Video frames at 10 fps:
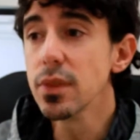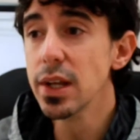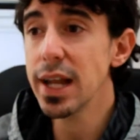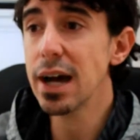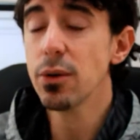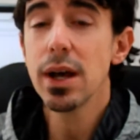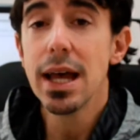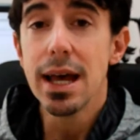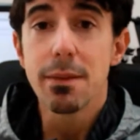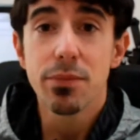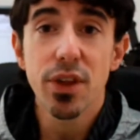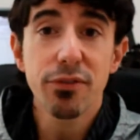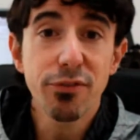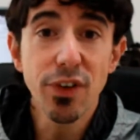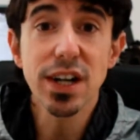Now, the
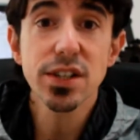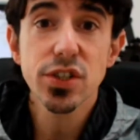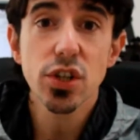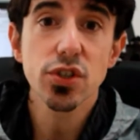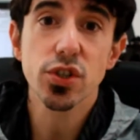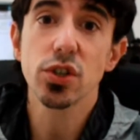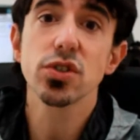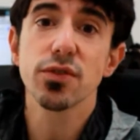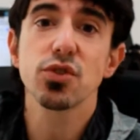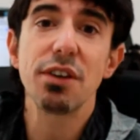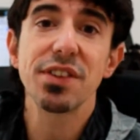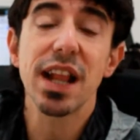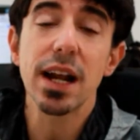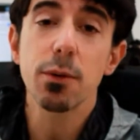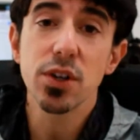first source of traffic
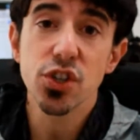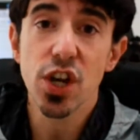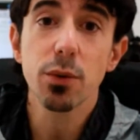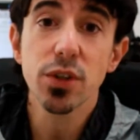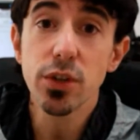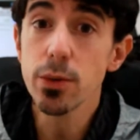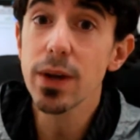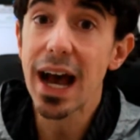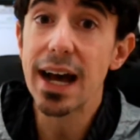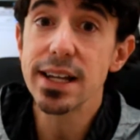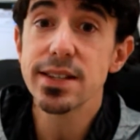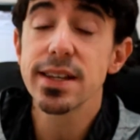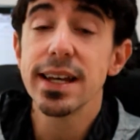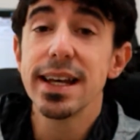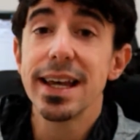that I want to share with you
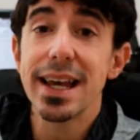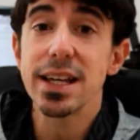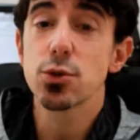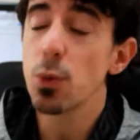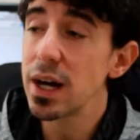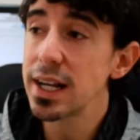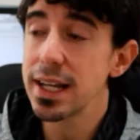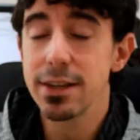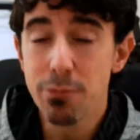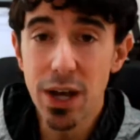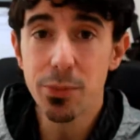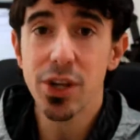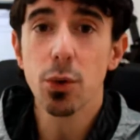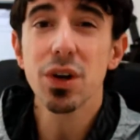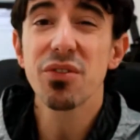guys is one, in my
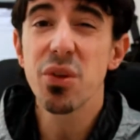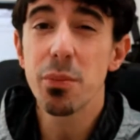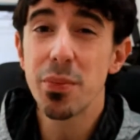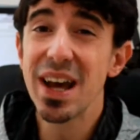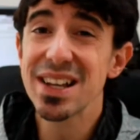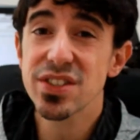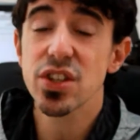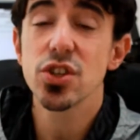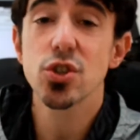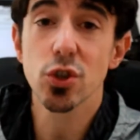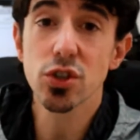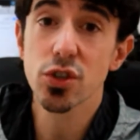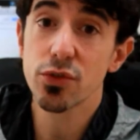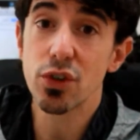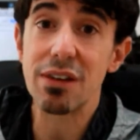opinion, one of the best source
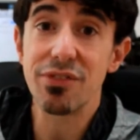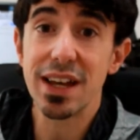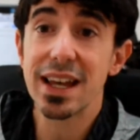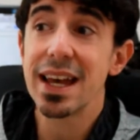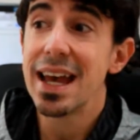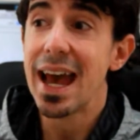of traffic,